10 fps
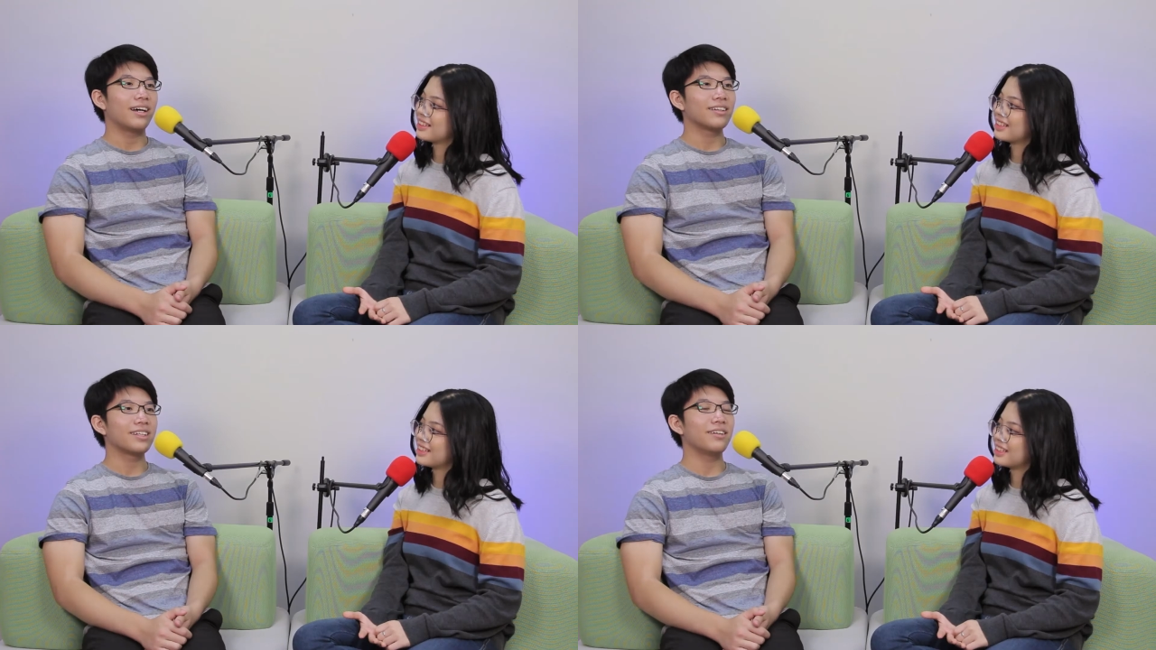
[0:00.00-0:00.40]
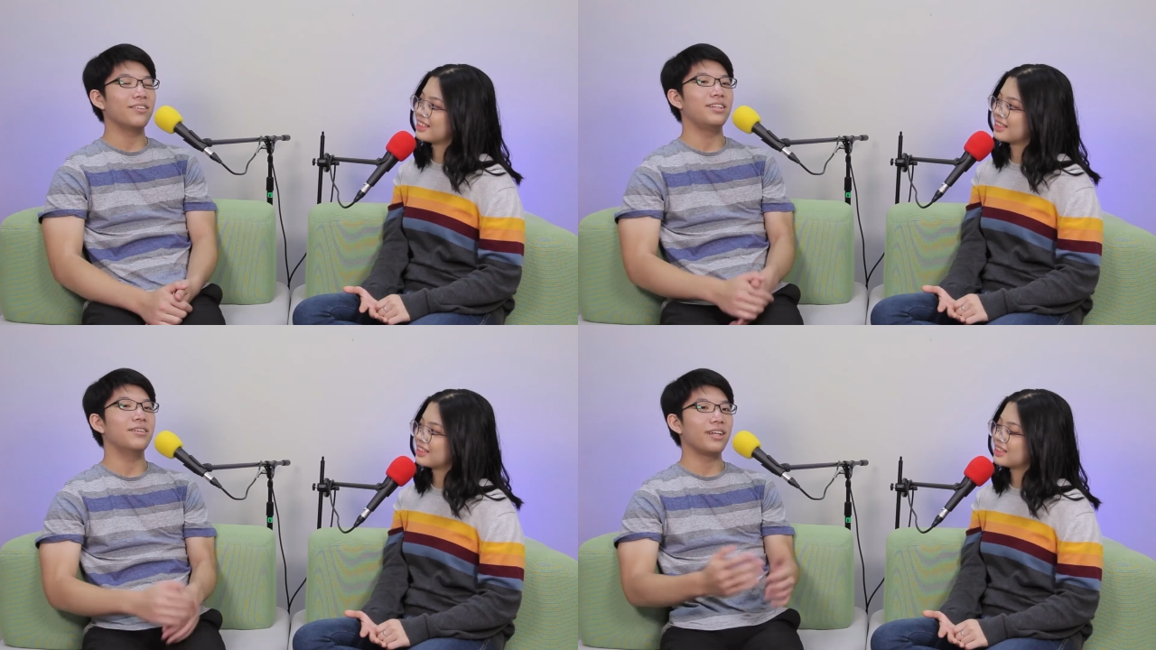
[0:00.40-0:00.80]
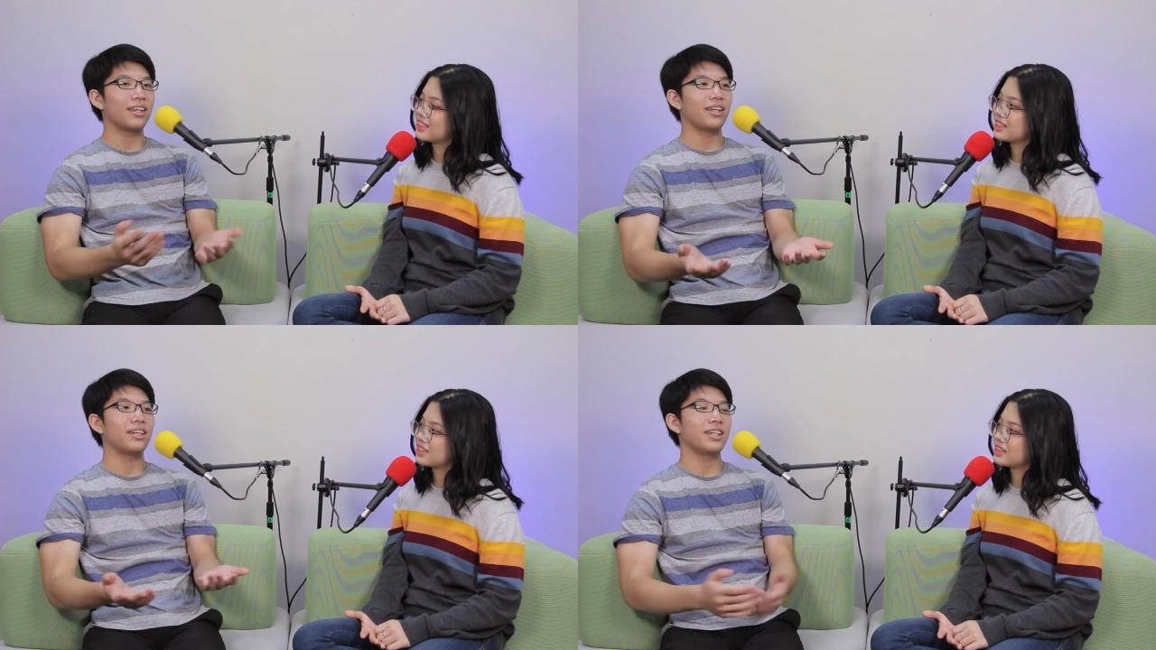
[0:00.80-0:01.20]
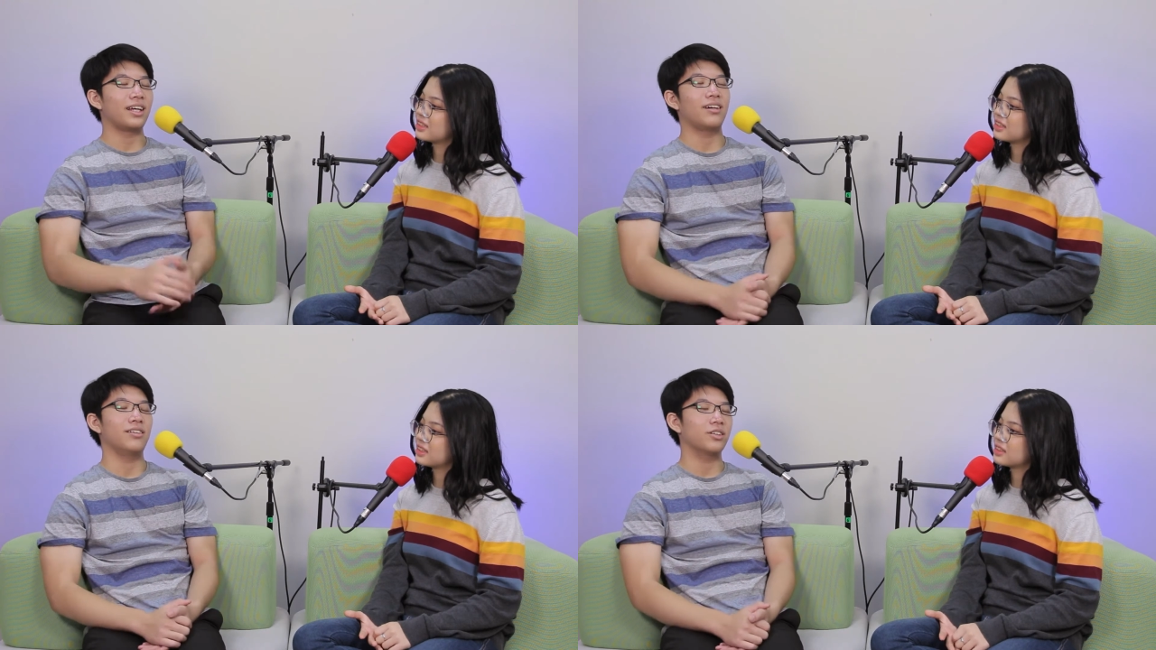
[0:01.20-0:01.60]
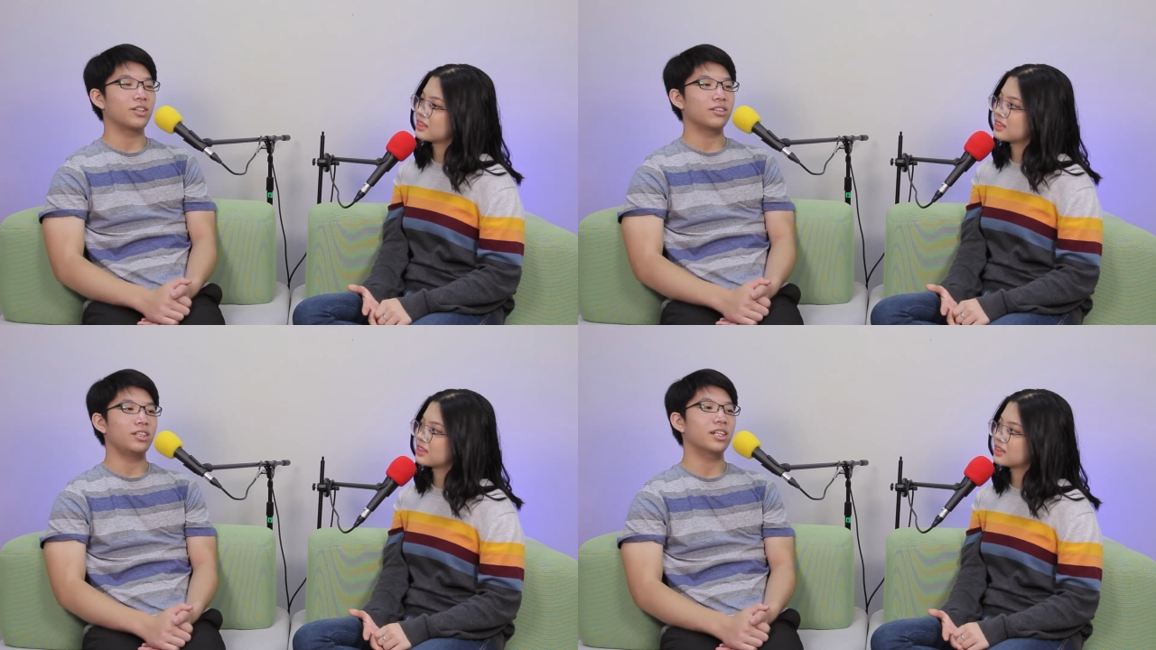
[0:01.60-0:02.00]
Speaker 1: Outside with doing things at our
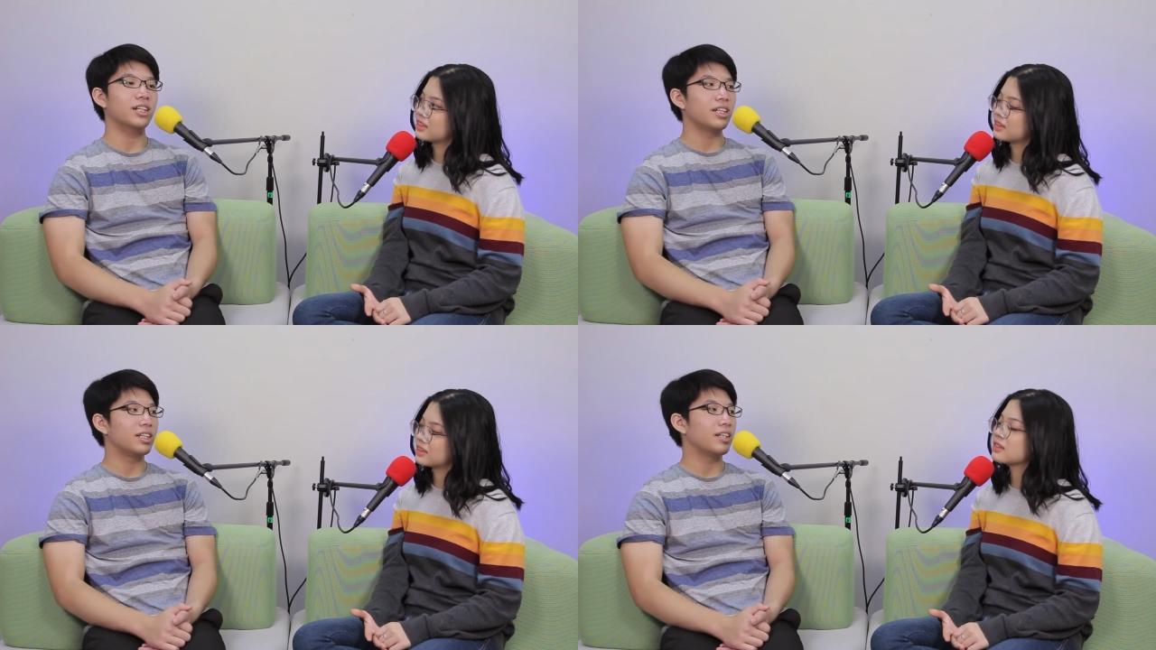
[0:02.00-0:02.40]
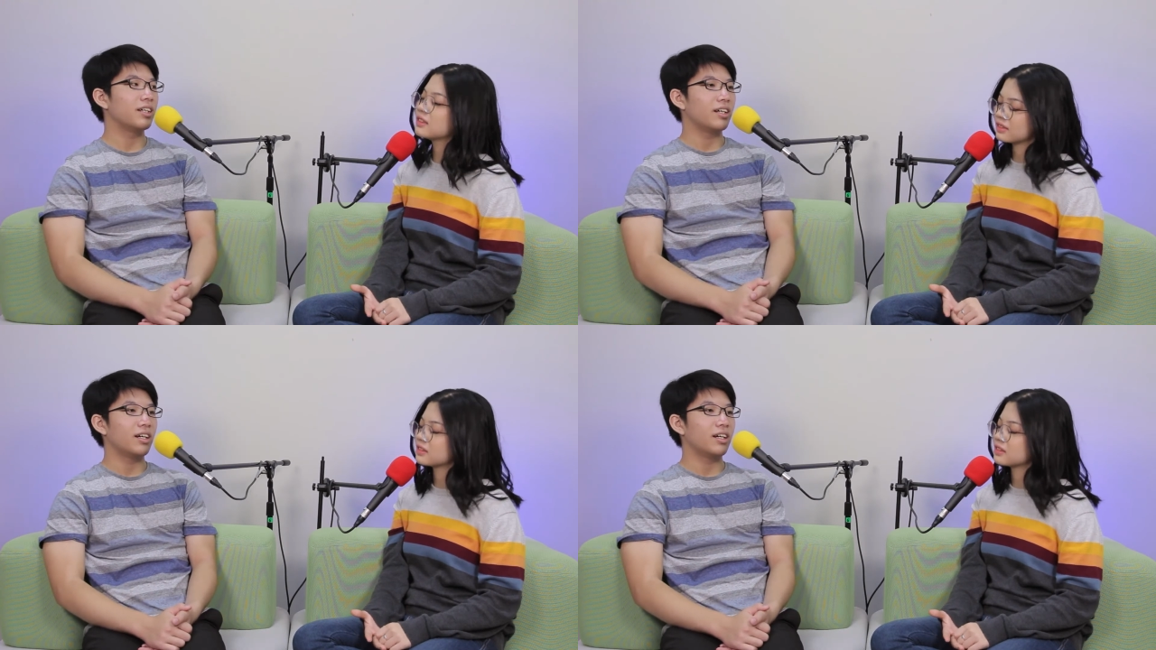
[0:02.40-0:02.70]
local church,